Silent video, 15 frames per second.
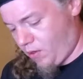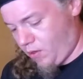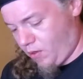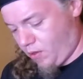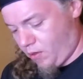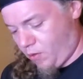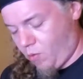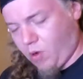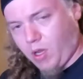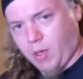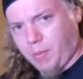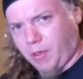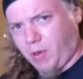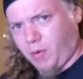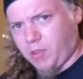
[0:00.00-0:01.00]
I don't know why,
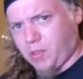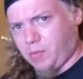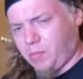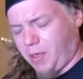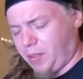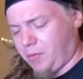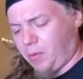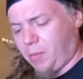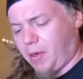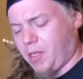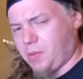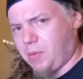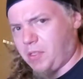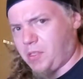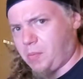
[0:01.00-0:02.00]
but it always
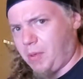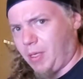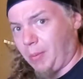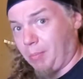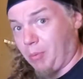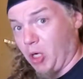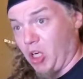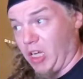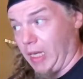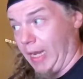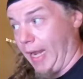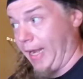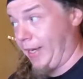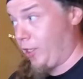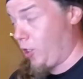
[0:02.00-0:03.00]
reminds me of the smell of burning
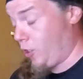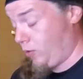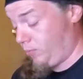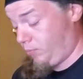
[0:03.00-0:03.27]
hair.